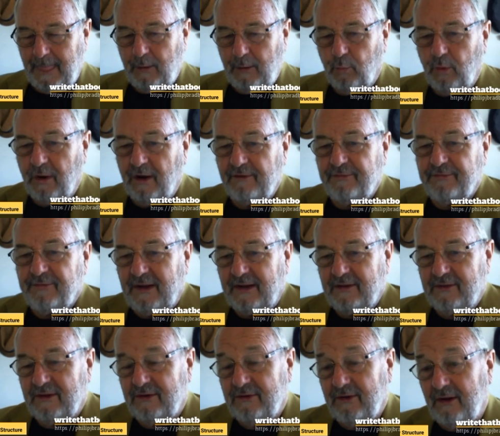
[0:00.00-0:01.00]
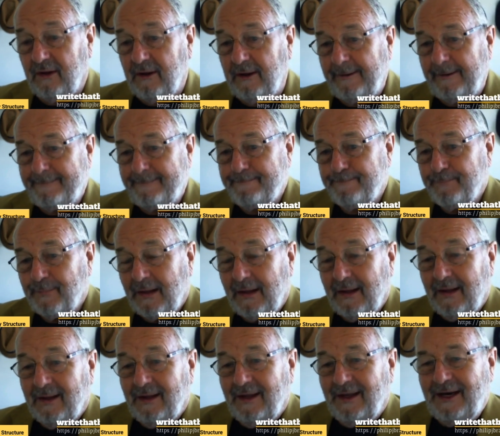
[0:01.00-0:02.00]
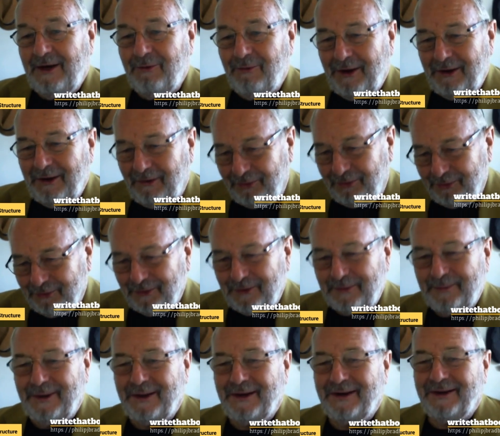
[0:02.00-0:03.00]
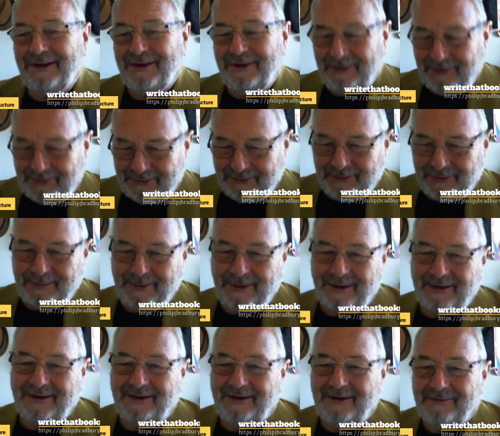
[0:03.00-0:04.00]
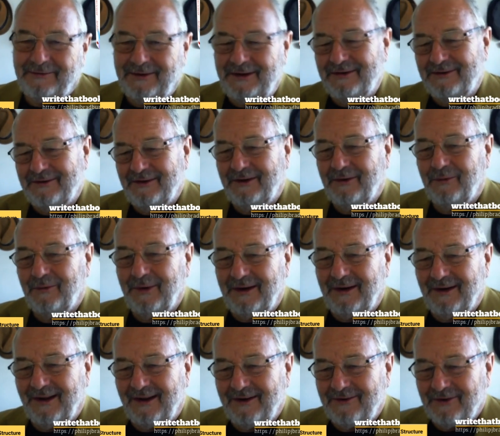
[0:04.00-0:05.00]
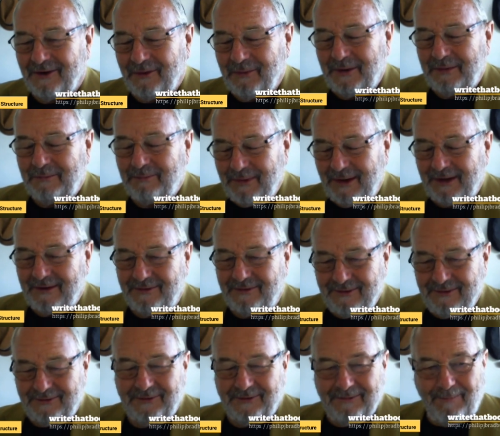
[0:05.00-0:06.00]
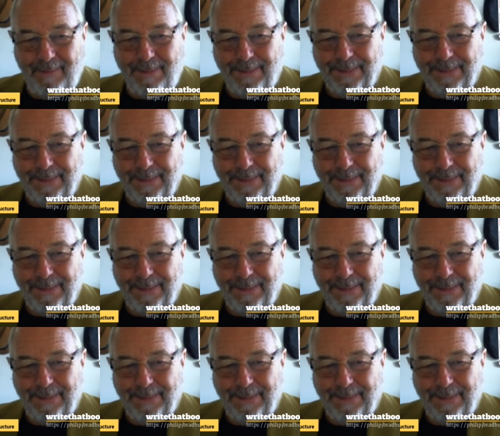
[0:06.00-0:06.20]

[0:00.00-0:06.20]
wife at the time. Anyway, I thought about it, and eventually a week later I went back to